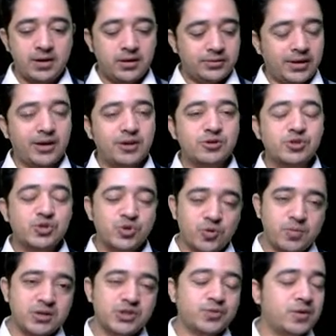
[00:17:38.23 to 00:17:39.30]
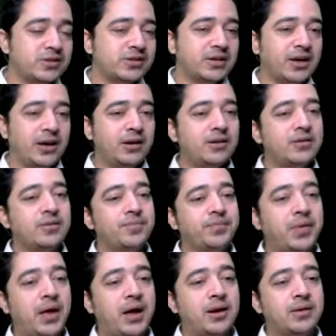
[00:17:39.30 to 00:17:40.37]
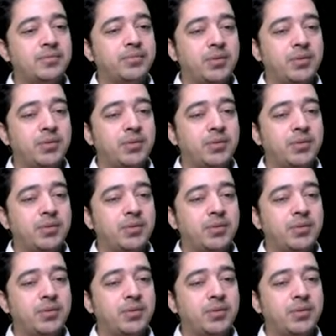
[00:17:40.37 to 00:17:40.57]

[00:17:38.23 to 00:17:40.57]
Thank you so much once again, and